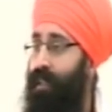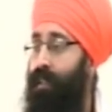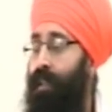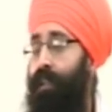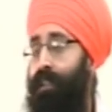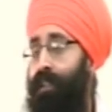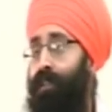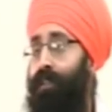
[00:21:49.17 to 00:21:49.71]

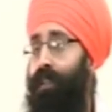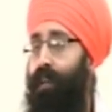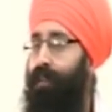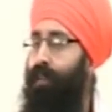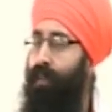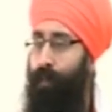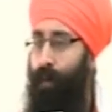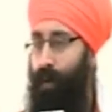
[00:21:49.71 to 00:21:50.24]
Cut yourself.
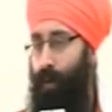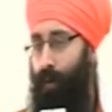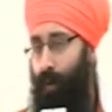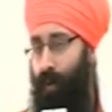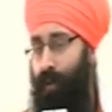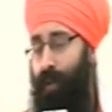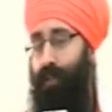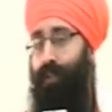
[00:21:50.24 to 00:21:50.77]
If you put
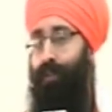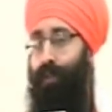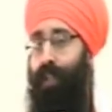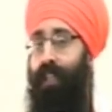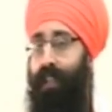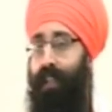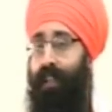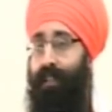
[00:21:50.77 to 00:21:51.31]
all those
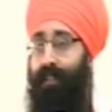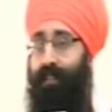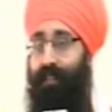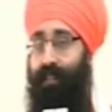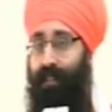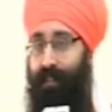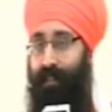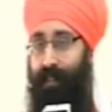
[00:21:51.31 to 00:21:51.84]
three things,